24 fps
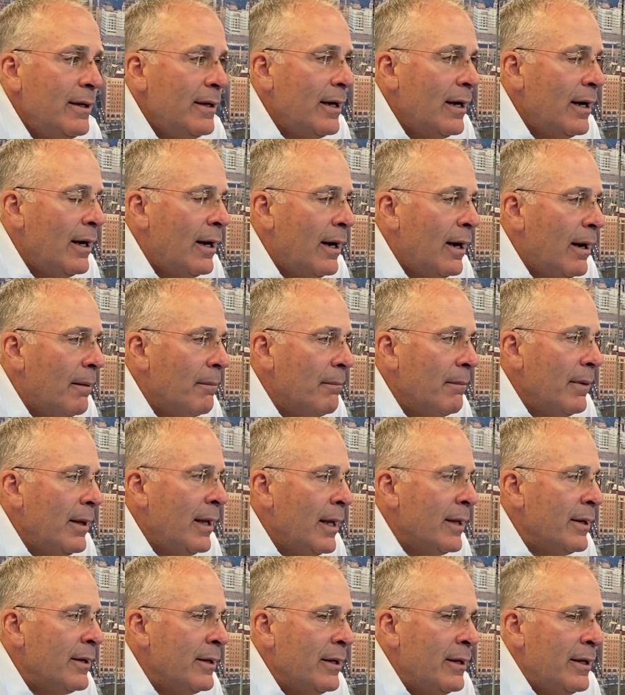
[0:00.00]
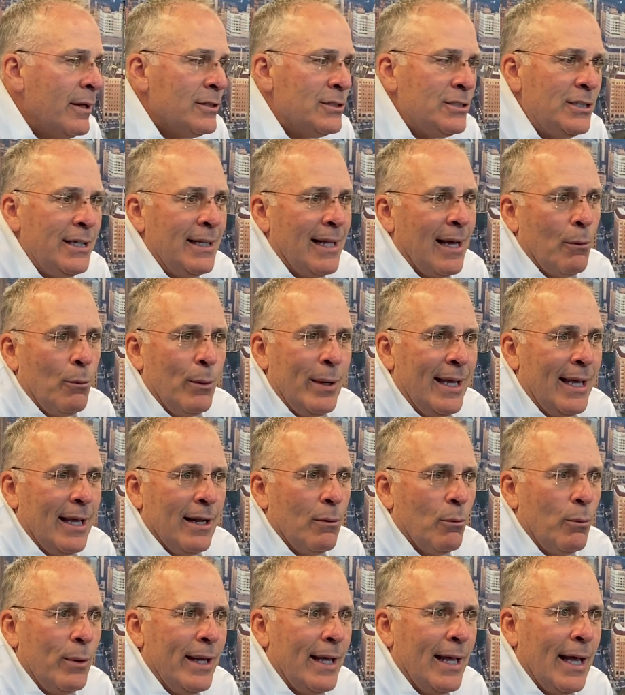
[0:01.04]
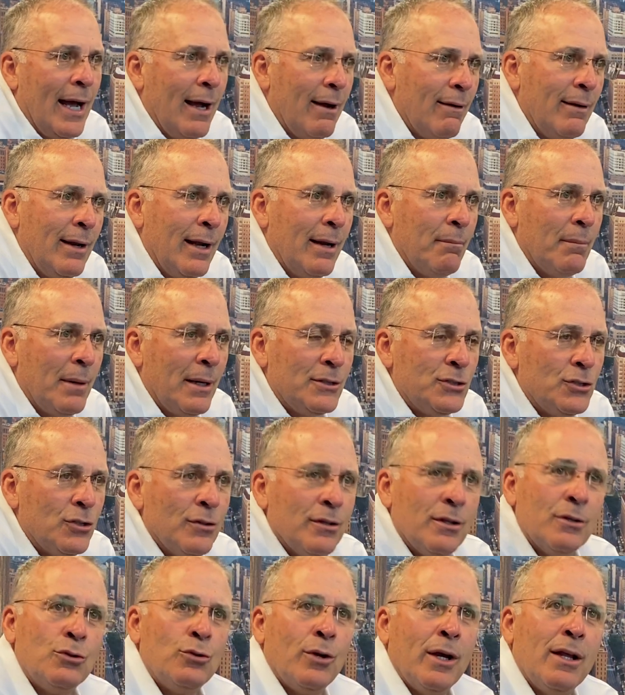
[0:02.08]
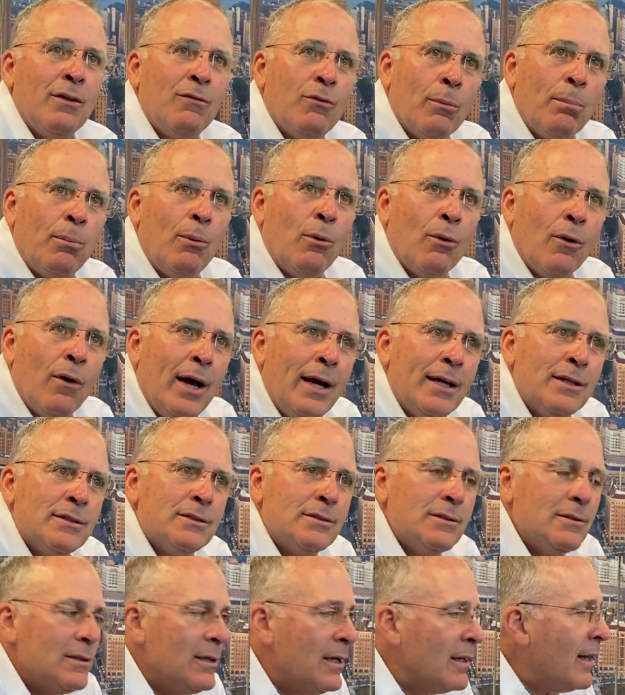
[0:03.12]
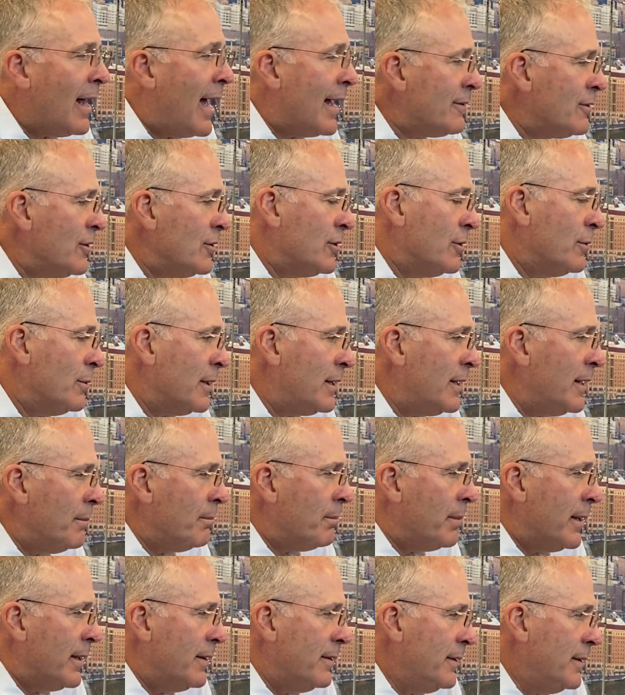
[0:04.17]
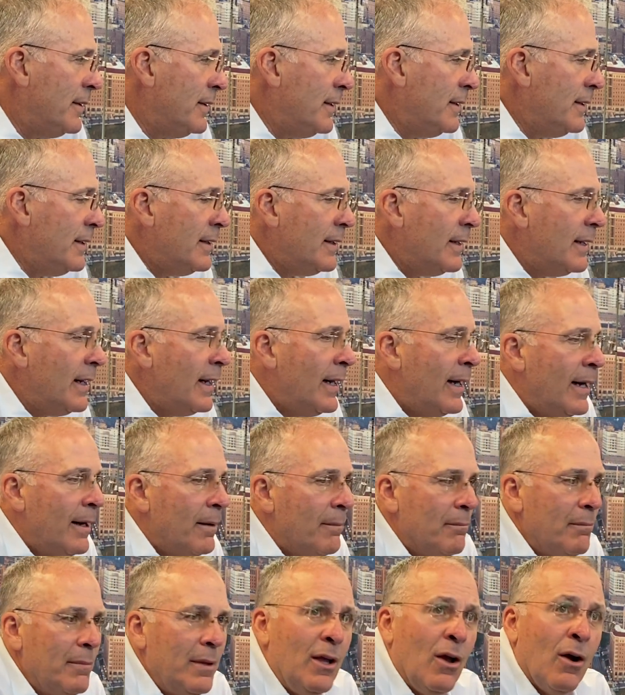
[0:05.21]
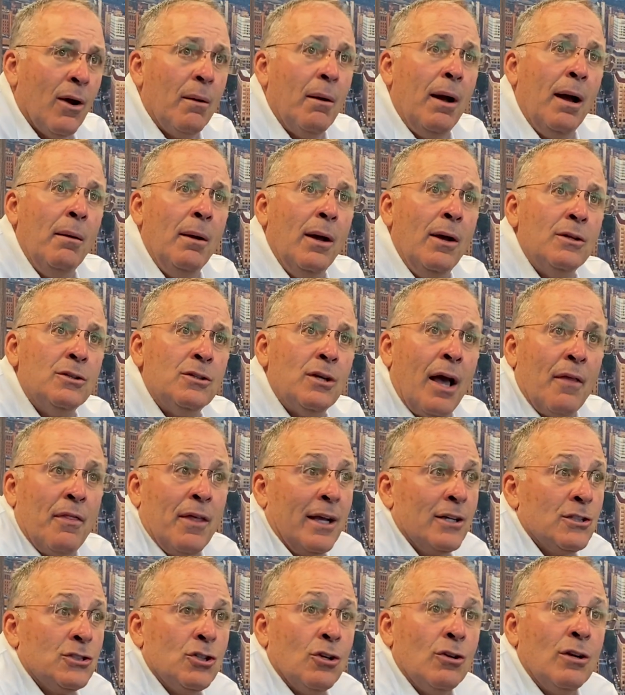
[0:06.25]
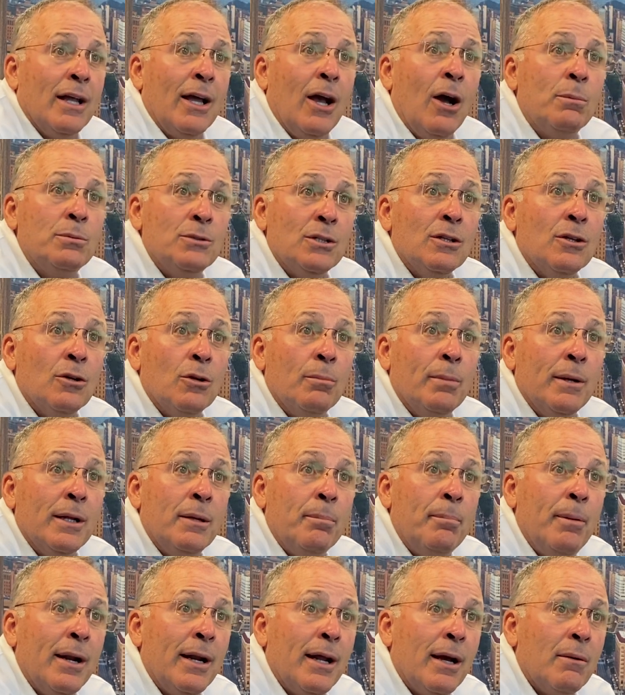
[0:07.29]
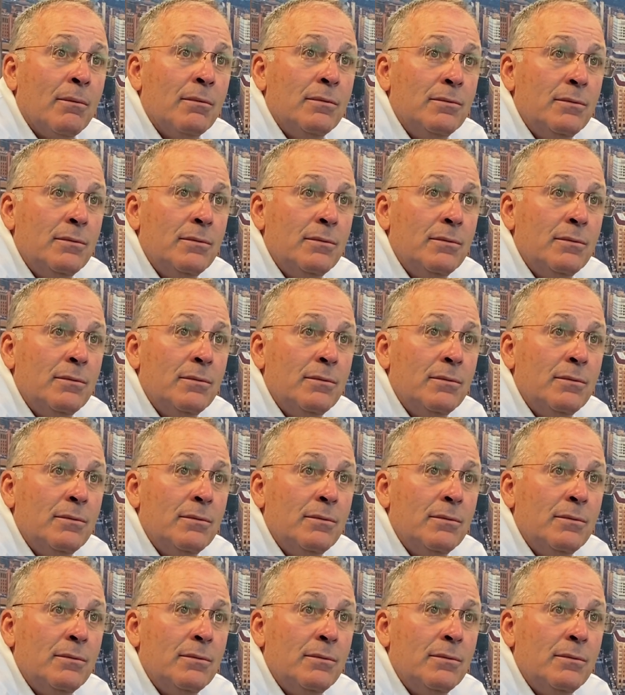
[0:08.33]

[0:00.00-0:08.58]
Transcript: Um, and you, you, see that week in and week out. And I'm not sure the transfer portal has a lot to do with it, but um, you know, I, I think it certainly helps a little bit depending on